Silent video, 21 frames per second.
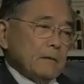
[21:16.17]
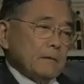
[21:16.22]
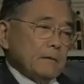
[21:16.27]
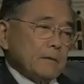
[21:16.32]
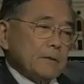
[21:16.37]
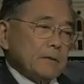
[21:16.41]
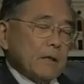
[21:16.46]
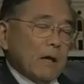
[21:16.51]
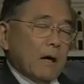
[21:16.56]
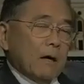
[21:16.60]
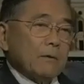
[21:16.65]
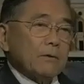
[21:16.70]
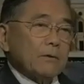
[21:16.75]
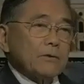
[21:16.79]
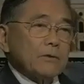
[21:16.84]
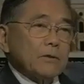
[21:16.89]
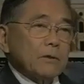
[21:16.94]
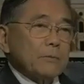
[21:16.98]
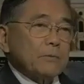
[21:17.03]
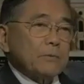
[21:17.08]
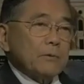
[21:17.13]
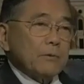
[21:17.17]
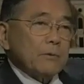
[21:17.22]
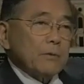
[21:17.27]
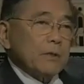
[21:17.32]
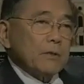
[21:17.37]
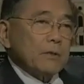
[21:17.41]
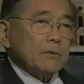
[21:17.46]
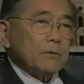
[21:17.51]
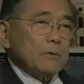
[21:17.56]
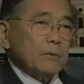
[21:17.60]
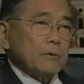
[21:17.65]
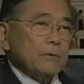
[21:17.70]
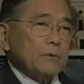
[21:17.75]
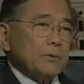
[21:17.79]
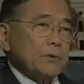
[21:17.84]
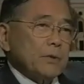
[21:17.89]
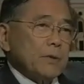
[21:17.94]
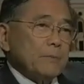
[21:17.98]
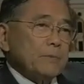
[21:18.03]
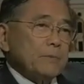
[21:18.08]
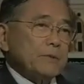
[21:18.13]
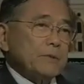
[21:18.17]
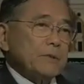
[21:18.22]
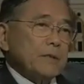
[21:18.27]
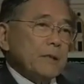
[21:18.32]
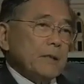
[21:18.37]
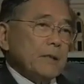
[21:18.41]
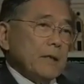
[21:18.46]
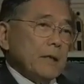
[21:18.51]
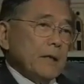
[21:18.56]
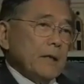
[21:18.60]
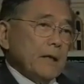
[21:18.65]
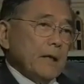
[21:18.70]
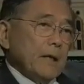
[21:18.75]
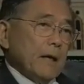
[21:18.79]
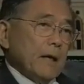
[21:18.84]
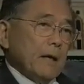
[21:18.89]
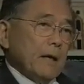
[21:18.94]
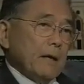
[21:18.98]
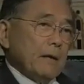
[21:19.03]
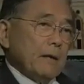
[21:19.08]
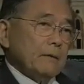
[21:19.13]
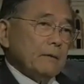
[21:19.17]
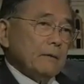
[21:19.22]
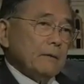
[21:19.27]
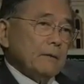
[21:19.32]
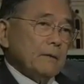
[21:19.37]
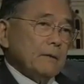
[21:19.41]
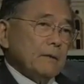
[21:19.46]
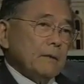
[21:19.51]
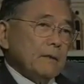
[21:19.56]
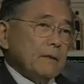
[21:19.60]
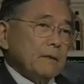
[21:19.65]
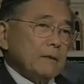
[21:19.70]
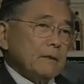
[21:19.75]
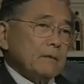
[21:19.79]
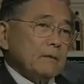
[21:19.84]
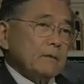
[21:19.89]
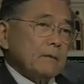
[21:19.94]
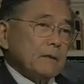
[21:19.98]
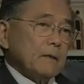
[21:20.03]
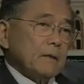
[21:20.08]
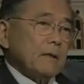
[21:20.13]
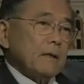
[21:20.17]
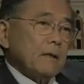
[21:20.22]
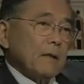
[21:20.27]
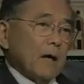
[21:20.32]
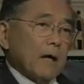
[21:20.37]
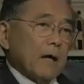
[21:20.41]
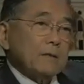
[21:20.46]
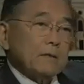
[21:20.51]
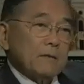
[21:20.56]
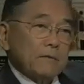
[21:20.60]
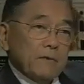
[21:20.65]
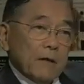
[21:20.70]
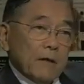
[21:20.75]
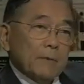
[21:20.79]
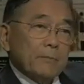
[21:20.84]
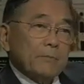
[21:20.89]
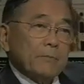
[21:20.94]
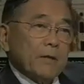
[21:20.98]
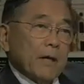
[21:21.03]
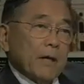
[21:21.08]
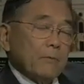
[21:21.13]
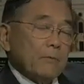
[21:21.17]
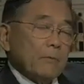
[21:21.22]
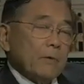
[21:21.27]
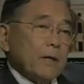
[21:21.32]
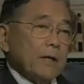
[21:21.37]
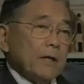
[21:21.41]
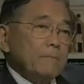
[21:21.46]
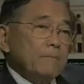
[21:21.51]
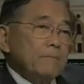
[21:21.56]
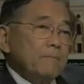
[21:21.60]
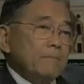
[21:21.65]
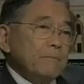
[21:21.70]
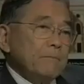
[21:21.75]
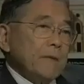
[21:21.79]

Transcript: scholarships or internships, and it got developed that way.